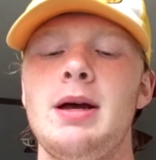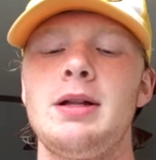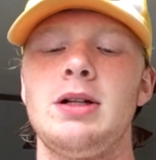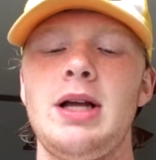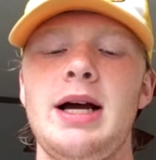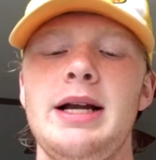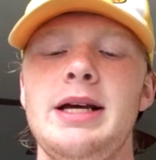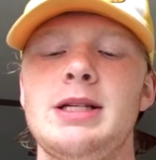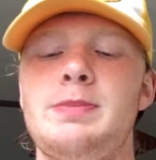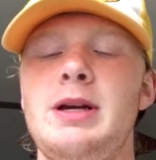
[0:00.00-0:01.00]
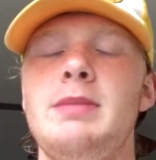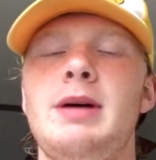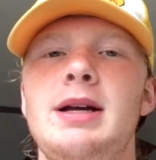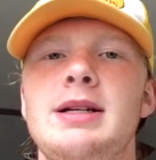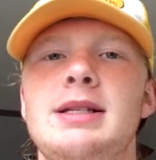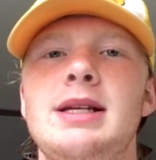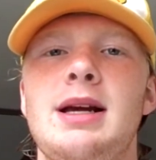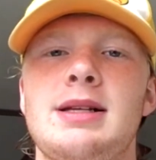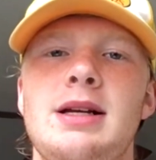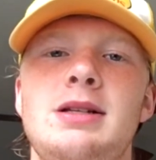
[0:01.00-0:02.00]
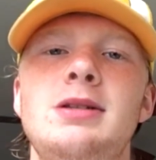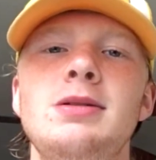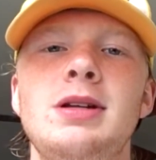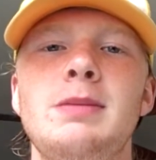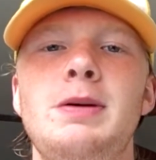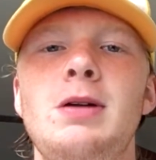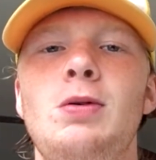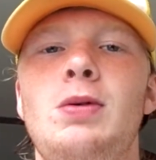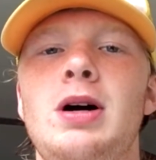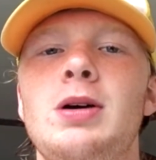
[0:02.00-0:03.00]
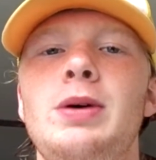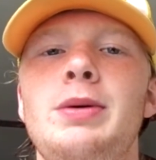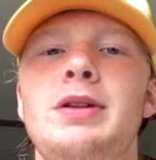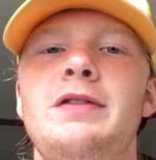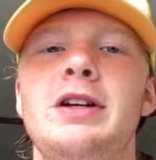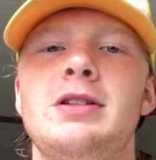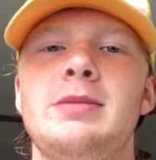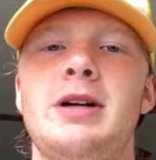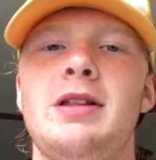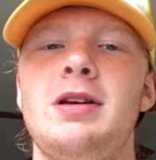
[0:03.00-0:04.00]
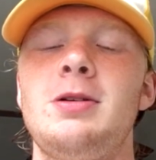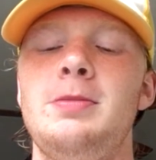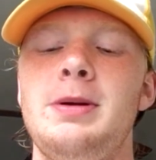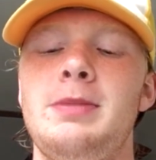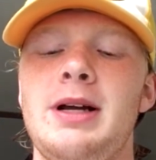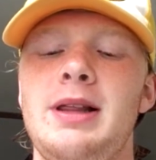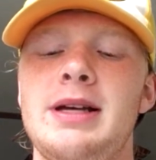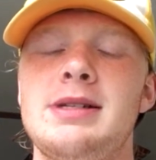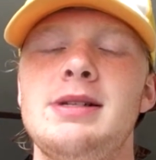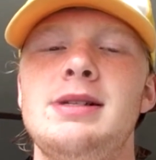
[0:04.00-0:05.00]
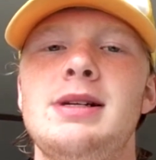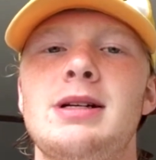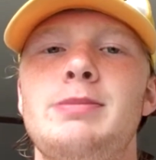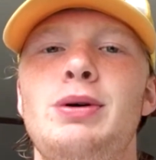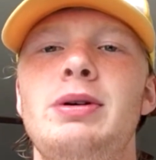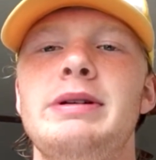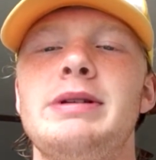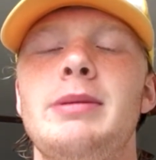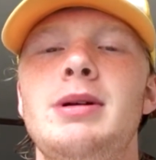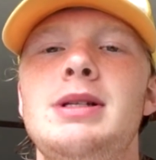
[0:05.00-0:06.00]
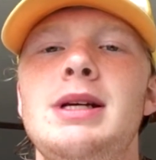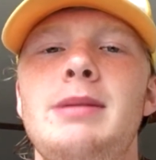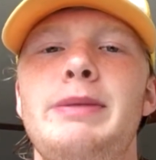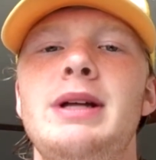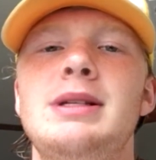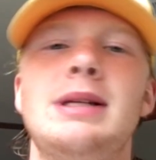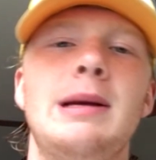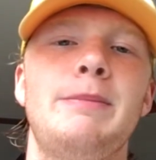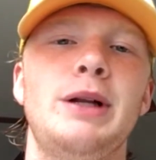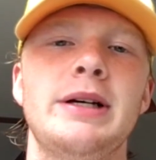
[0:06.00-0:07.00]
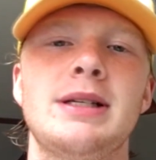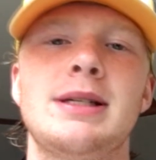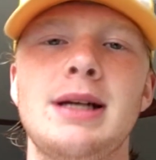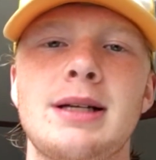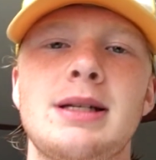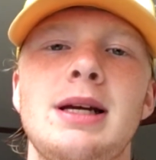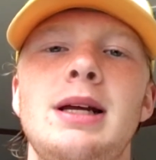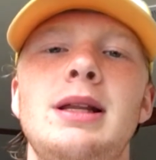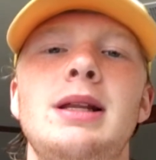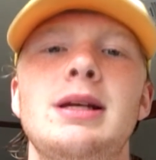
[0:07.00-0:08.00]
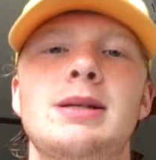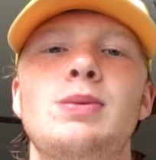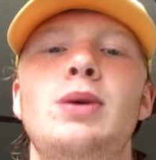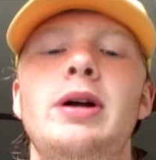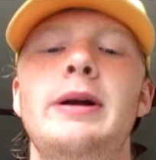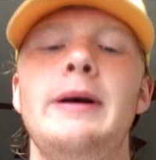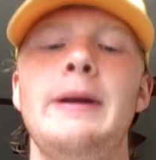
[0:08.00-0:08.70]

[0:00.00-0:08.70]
The line is Pitt minus 6. I do think Pitt will walk away with the victory, but I think it'll be by less than 6 points. So I'm going to take Penn State plus 6 in this one.